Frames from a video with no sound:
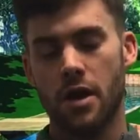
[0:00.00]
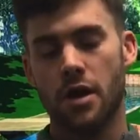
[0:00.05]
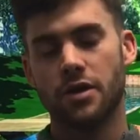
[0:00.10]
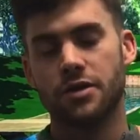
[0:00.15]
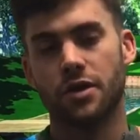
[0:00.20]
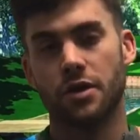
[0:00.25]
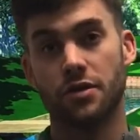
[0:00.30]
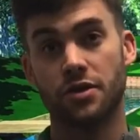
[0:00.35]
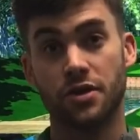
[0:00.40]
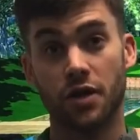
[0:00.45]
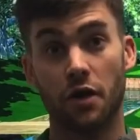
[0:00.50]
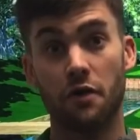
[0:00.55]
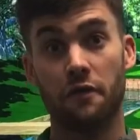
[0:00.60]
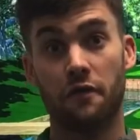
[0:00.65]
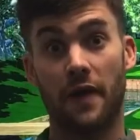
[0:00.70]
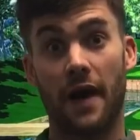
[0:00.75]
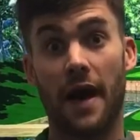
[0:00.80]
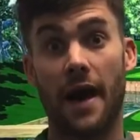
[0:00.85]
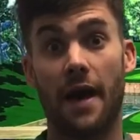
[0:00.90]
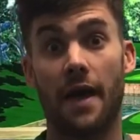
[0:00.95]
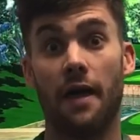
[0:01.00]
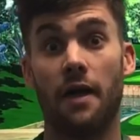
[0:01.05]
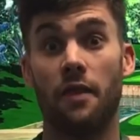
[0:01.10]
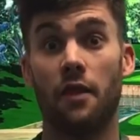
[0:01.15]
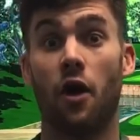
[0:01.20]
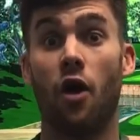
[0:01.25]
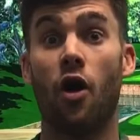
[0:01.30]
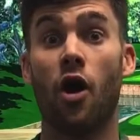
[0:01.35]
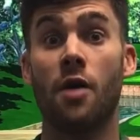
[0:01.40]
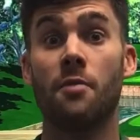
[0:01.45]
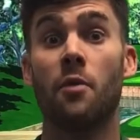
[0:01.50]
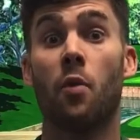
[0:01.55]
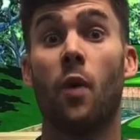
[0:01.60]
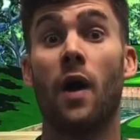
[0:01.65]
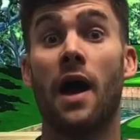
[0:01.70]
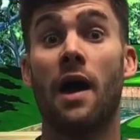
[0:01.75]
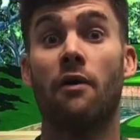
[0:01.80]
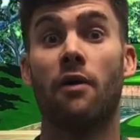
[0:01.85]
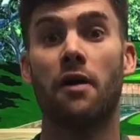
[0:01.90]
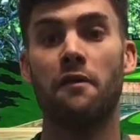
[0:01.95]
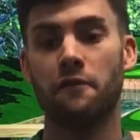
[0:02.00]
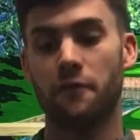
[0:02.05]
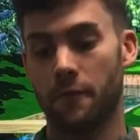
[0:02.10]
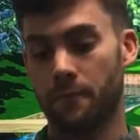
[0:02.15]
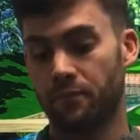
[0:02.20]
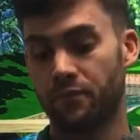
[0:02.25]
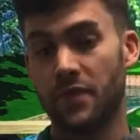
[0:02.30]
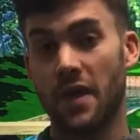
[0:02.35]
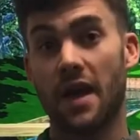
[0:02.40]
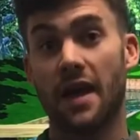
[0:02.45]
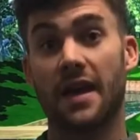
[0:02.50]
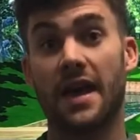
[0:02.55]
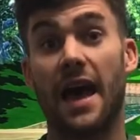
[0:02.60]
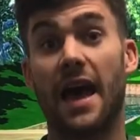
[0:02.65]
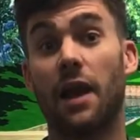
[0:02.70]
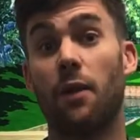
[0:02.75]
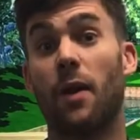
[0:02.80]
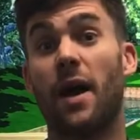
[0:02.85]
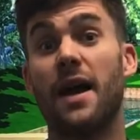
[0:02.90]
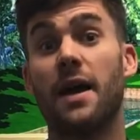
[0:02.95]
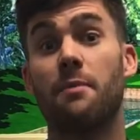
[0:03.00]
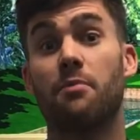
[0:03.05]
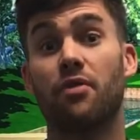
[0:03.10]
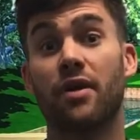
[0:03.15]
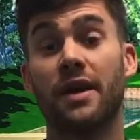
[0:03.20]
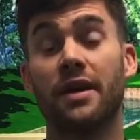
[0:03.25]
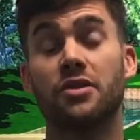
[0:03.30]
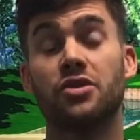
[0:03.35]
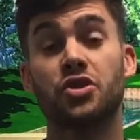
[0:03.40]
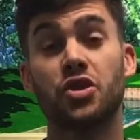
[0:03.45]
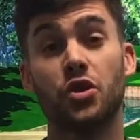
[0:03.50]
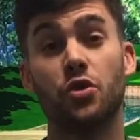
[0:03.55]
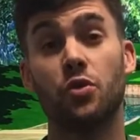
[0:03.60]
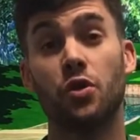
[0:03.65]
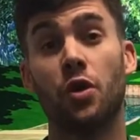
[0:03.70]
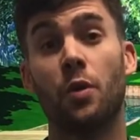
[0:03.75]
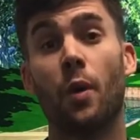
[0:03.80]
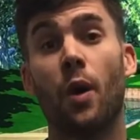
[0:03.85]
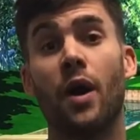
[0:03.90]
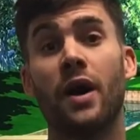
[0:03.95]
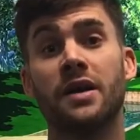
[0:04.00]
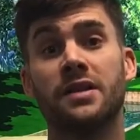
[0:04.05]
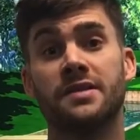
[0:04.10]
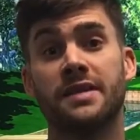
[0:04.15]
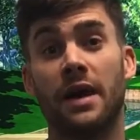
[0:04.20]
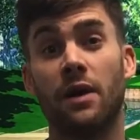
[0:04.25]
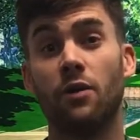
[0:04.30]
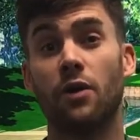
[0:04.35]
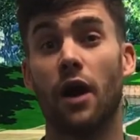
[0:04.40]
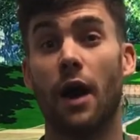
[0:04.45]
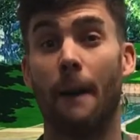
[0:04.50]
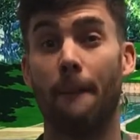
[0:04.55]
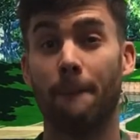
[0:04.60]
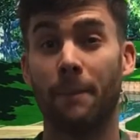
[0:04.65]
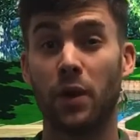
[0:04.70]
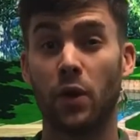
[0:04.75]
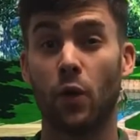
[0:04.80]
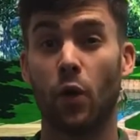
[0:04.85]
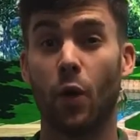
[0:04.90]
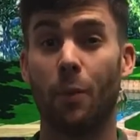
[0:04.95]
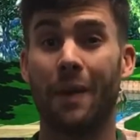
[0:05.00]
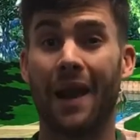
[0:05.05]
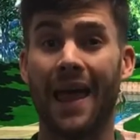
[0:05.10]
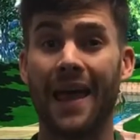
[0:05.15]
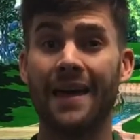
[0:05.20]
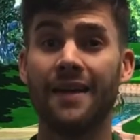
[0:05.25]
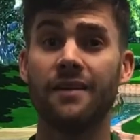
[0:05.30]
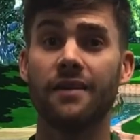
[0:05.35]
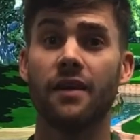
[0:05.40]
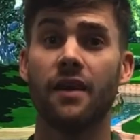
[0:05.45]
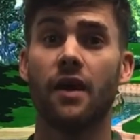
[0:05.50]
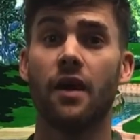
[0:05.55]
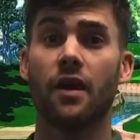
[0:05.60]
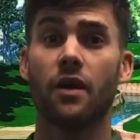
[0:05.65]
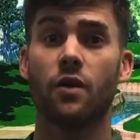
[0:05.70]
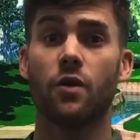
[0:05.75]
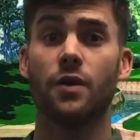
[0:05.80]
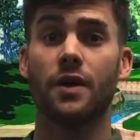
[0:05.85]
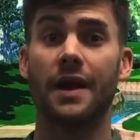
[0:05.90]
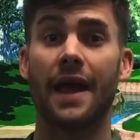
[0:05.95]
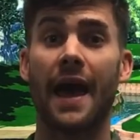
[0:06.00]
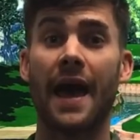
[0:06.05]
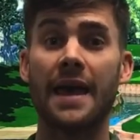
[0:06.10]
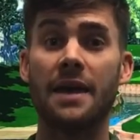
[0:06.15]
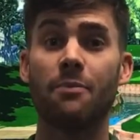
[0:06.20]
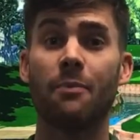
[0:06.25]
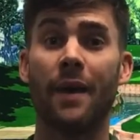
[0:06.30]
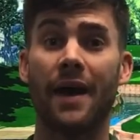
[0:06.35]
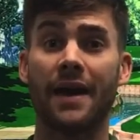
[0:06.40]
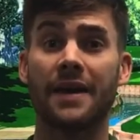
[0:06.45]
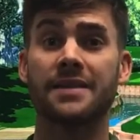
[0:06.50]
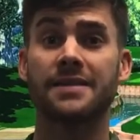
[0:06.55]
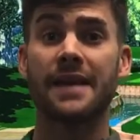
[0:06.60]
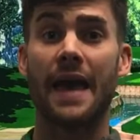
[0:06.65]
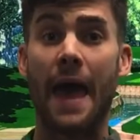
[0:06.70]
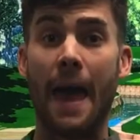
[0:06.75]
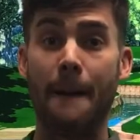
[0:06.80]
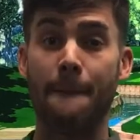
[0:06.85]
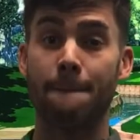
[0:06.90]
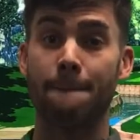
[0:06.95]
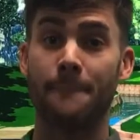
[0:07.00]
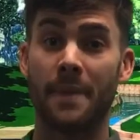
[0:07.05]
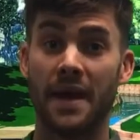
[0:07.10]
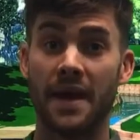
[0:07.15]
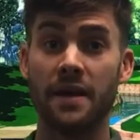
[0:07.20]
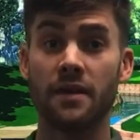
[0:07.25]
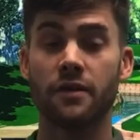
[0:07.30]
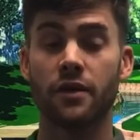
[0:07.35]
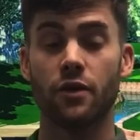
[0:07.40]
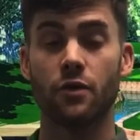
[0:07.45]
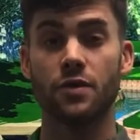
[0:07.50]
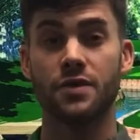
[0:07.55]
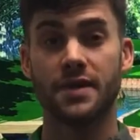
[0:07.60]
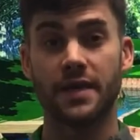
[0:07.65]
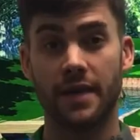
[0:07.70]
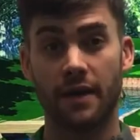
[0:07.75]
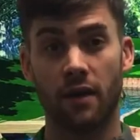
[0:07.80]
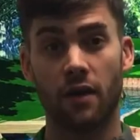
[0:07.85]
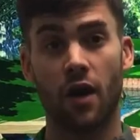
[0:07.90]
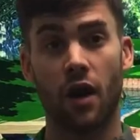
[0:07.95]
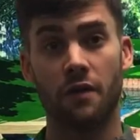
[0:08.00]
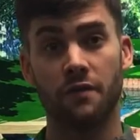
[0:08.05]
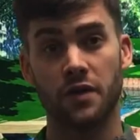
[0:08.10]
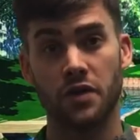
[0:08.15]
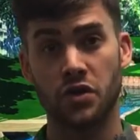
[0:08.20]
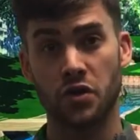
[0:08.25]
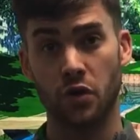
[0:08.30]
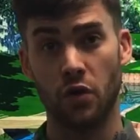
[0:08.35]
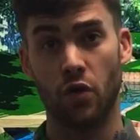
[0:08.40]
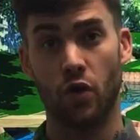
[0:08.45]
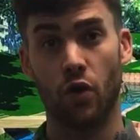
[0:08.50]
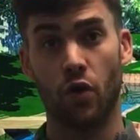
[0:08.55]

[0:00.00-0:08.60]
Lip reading: So far that I'm aware of, Callaway are bringing two new irons out, a pure blade called an Apex MB that you'll see a lot of the